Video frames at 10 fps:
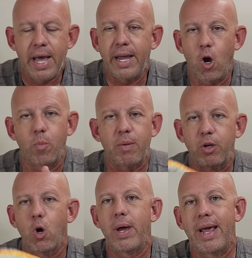and hope they
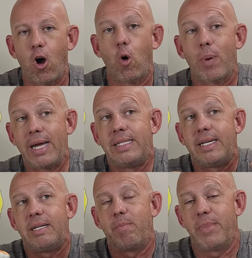would go in, and hope I
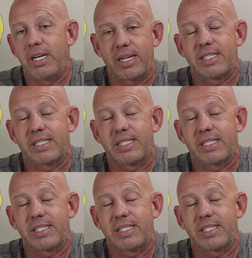didn't miss.